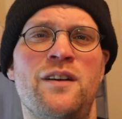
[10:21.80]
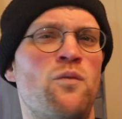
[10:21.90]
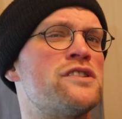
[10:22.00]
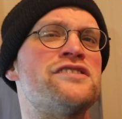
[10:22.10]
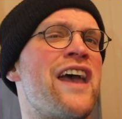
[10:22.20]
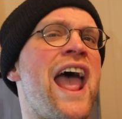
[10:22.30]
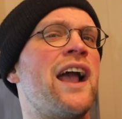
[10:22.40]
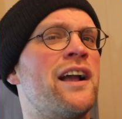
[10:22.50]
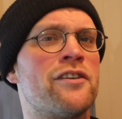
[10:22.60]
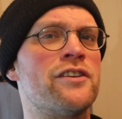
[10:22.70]
What's the
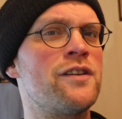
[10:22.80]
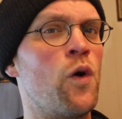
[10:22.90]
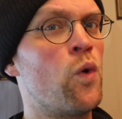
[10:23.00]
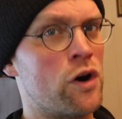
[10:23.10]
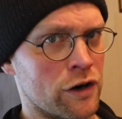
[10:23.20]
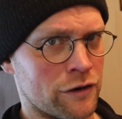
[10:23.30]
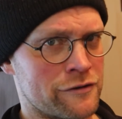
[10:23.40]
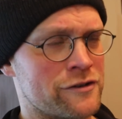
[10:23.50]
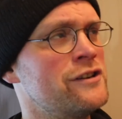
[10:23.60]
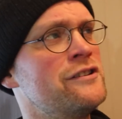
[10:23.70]
accurate
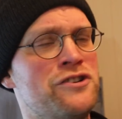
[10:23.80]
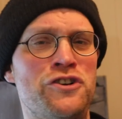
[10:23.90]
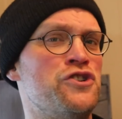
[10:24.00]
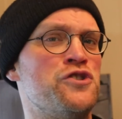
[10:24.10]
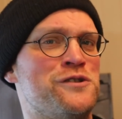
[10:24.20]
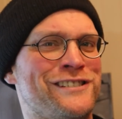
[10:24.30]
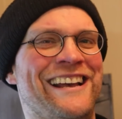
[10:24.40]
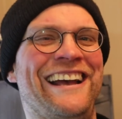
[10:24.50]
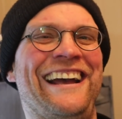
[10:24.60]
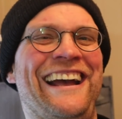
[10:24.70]
word to
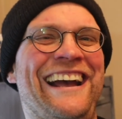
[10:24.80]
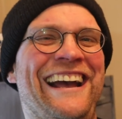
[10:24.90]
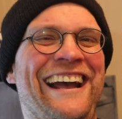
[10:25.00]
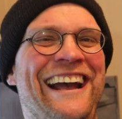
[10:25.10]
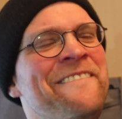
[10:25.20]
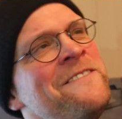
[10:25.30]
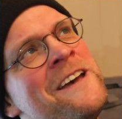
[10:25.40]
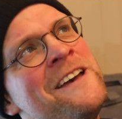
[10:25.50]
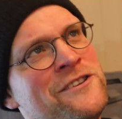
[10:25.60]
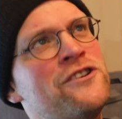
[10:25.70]
use?
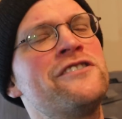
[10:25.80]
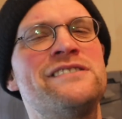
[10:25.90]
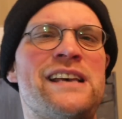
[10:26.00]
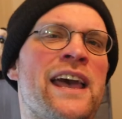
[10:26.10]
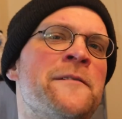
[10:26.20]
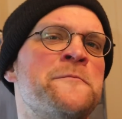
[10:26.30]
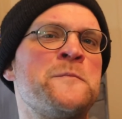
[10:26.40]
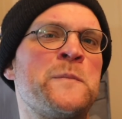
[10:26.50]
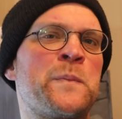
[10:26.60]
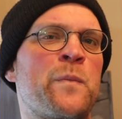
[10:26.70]
You could say
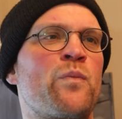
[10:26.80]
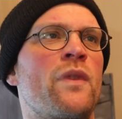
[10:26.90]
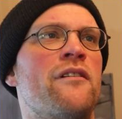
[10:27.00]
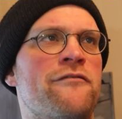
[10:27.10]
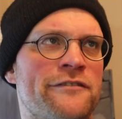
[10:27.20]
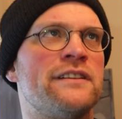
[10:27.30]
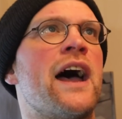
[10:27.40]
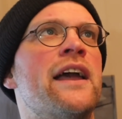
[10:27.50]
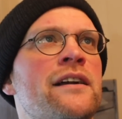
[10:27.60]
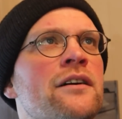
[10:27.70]

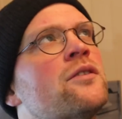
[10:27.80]
flying